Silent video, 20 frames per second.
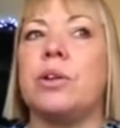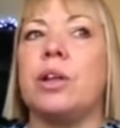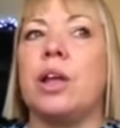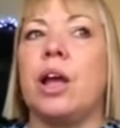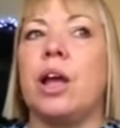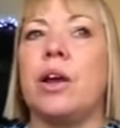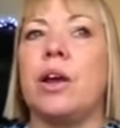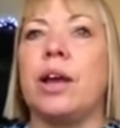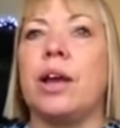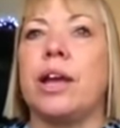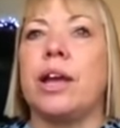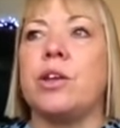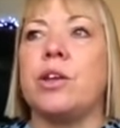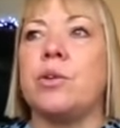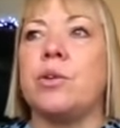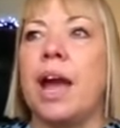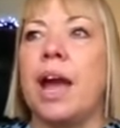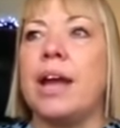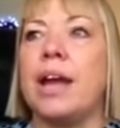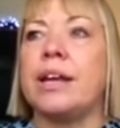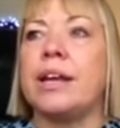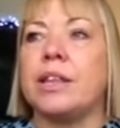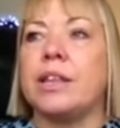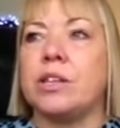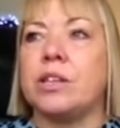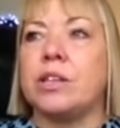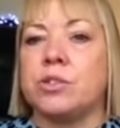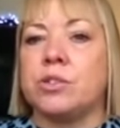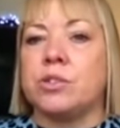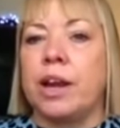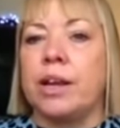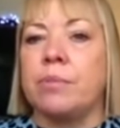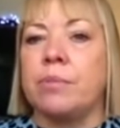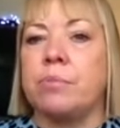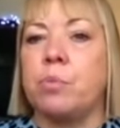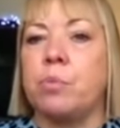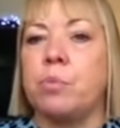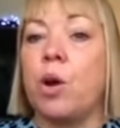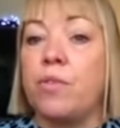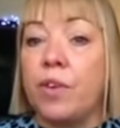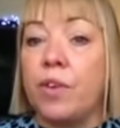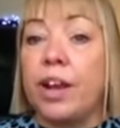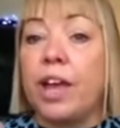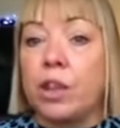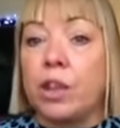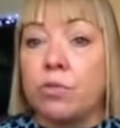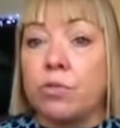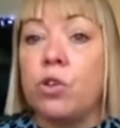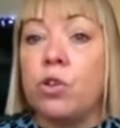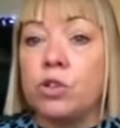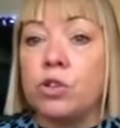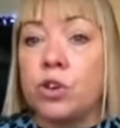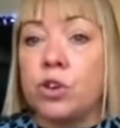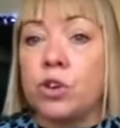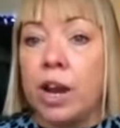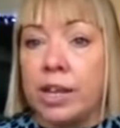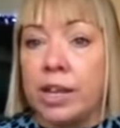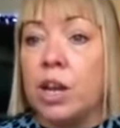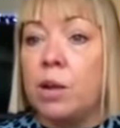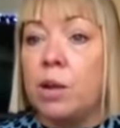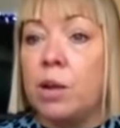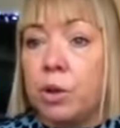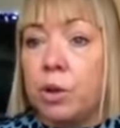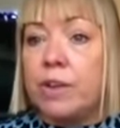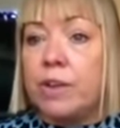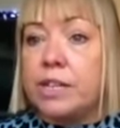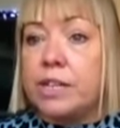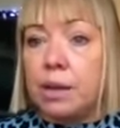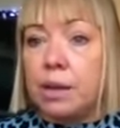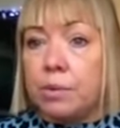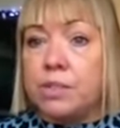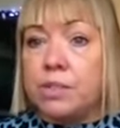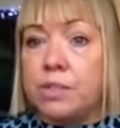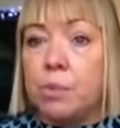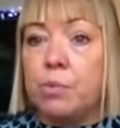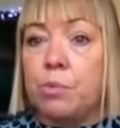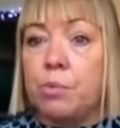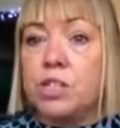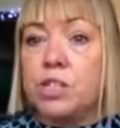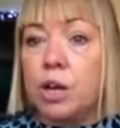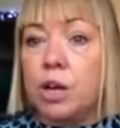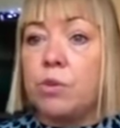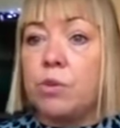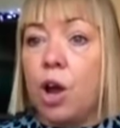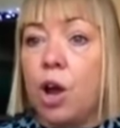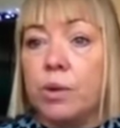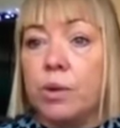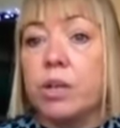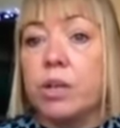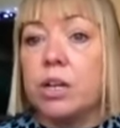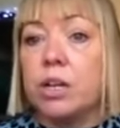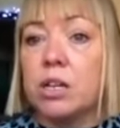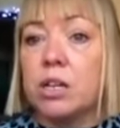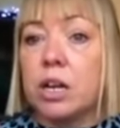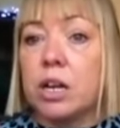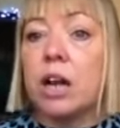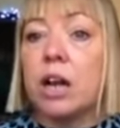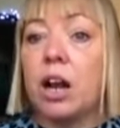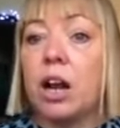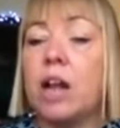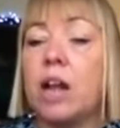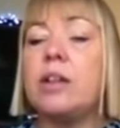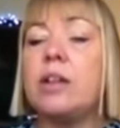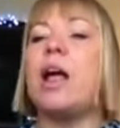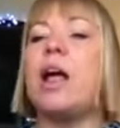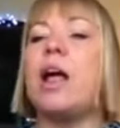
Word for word: okay, you can get the train, but what if I get the wrong train? Then I'm going to end up with someone I don't know, and the